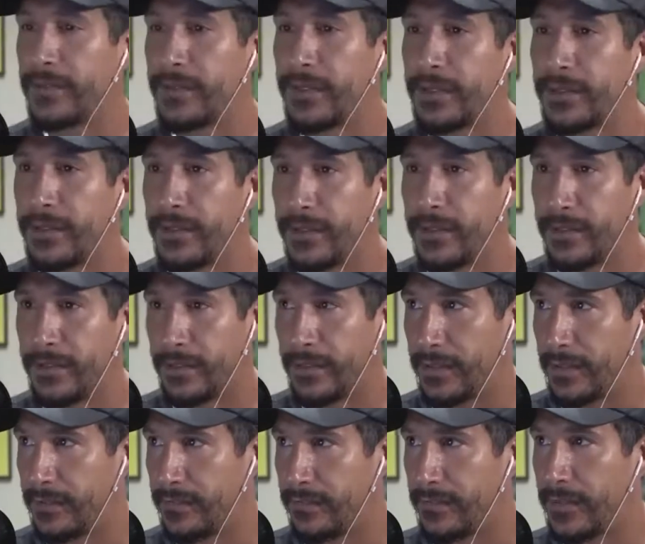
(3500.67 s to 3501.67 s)
that
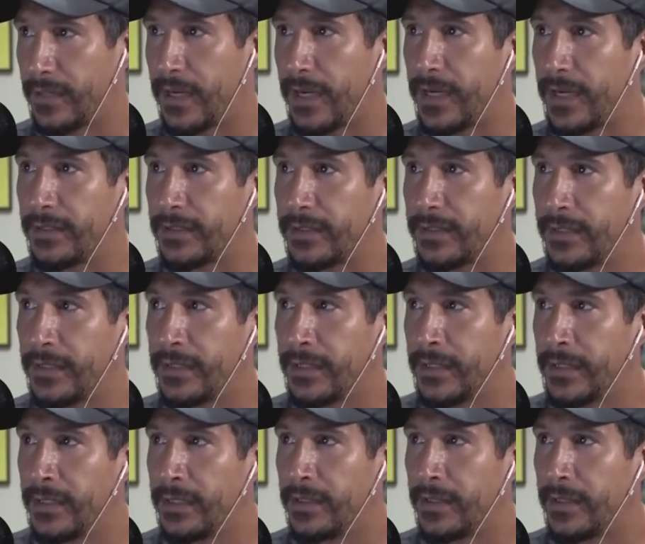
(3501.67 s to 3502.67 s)
they've got.
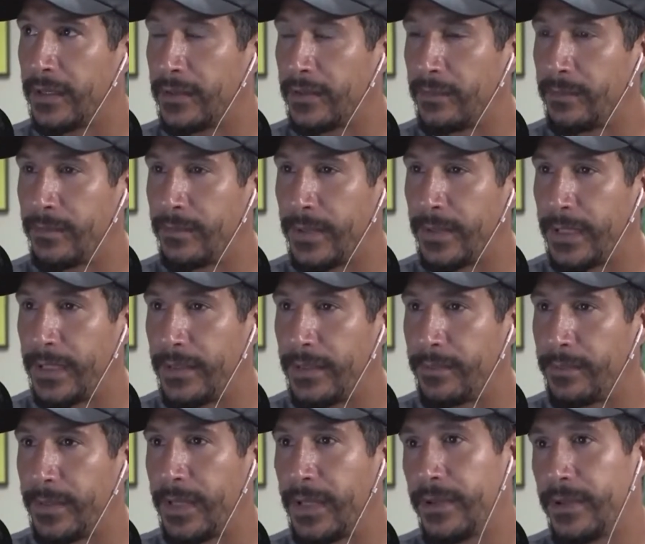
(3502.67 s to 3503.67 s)
That are big.
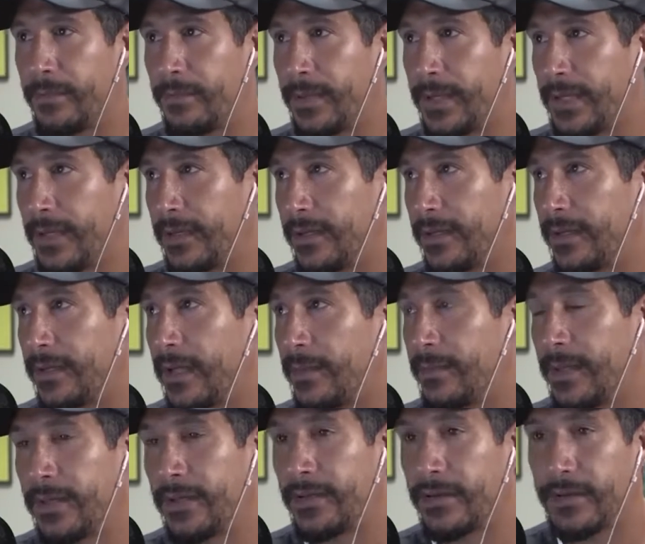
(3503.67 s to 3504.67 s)
But I
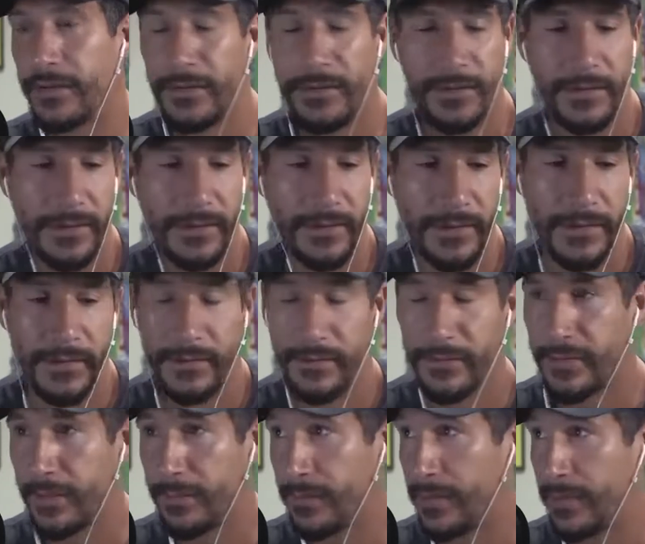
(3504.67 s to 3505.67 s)
mean, they're
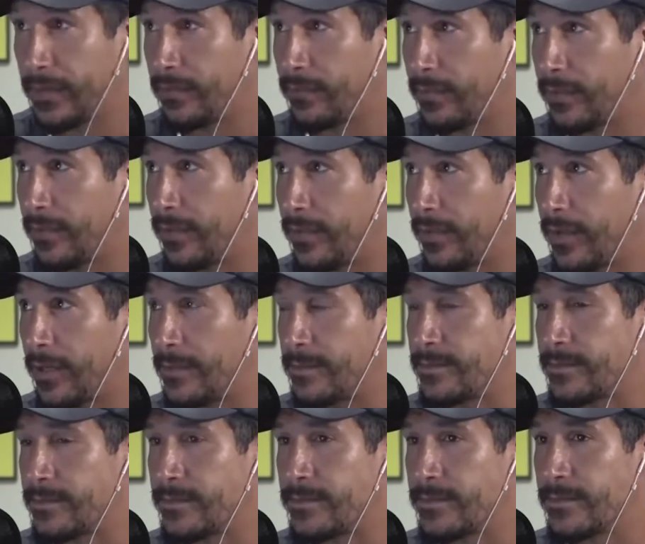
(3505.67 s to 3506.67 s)
same thing with
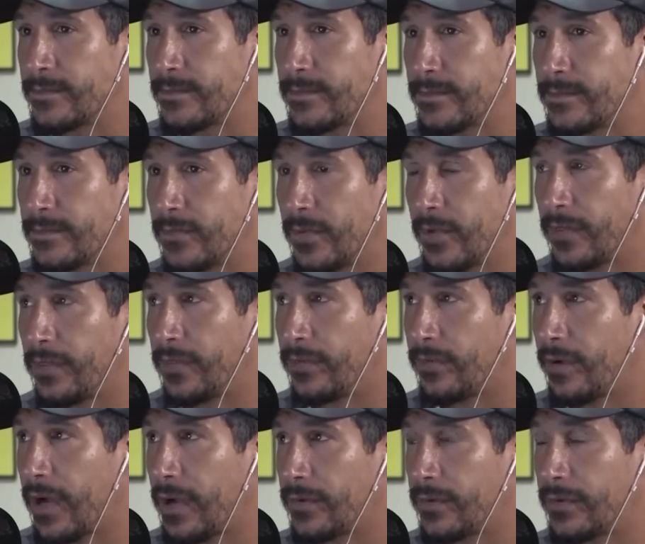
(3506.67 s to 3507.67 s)

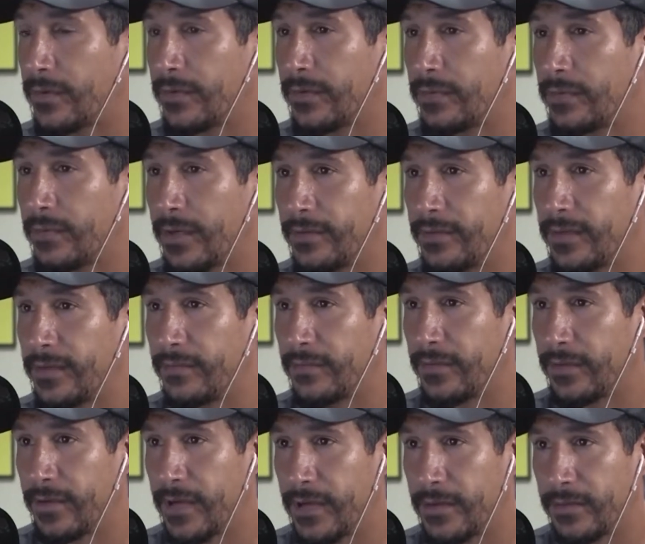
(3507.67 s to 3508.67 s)
Crowder, right? Steven
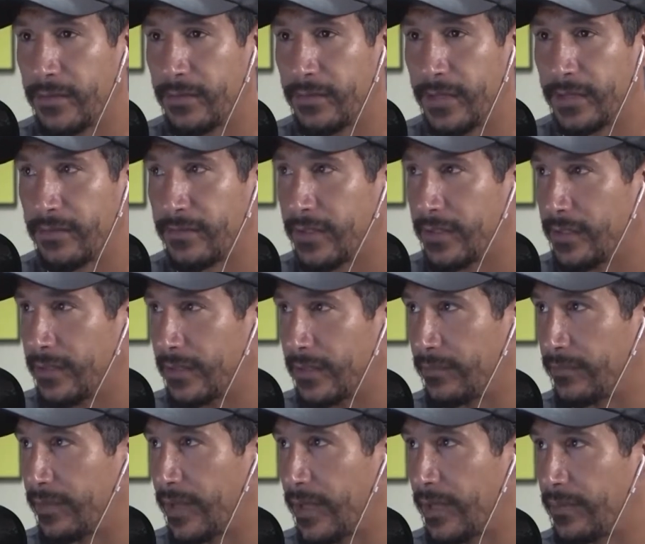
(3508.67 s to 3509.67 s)
Crowder, right? He's got like
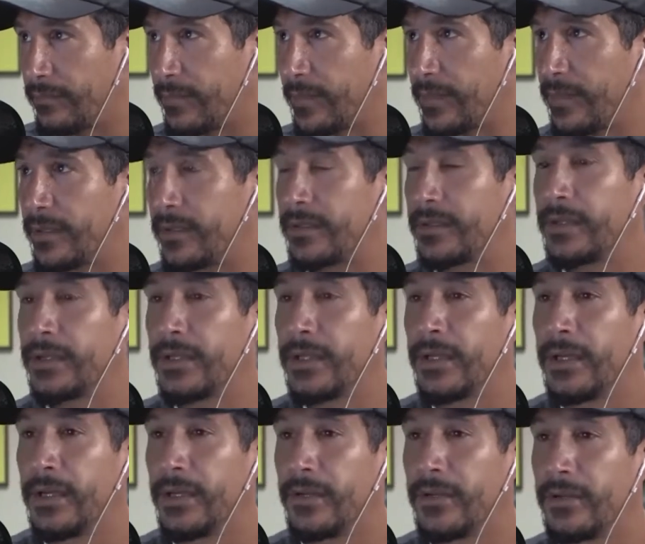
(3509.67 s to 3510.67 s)
5 million
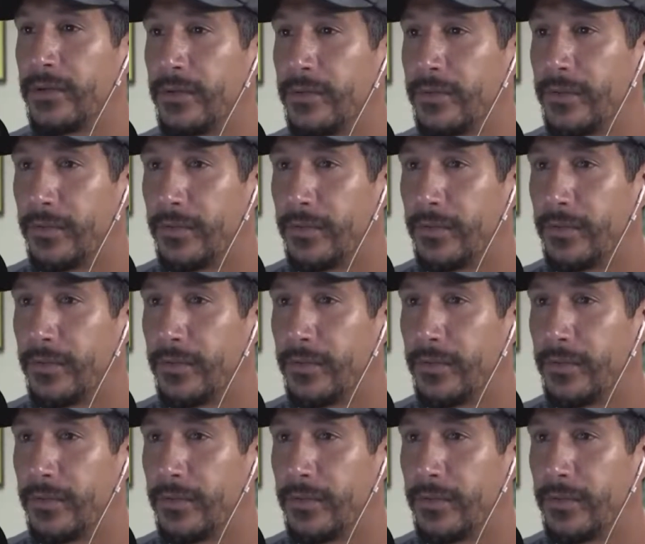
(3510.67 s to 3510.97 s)
YouTube